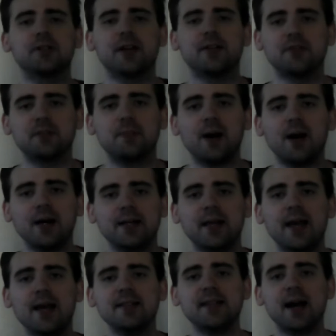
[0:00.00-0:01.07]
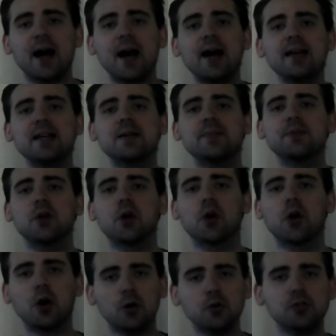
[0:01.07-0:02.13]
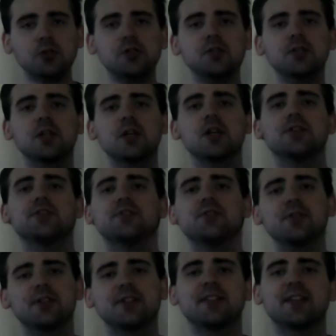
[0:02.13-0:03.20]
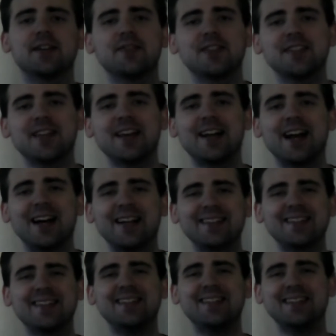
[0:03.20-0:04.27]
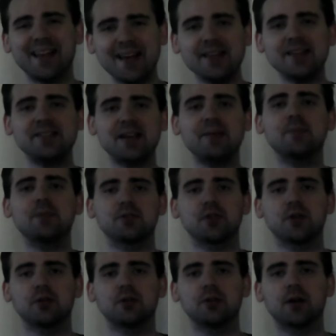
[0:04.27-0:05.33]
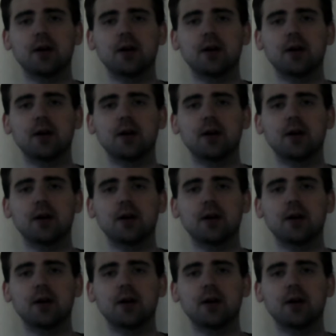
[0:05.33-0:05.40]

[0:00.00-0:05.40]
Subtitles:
Davis Podcast. I am your host, Jordan Davis, and on today's episode,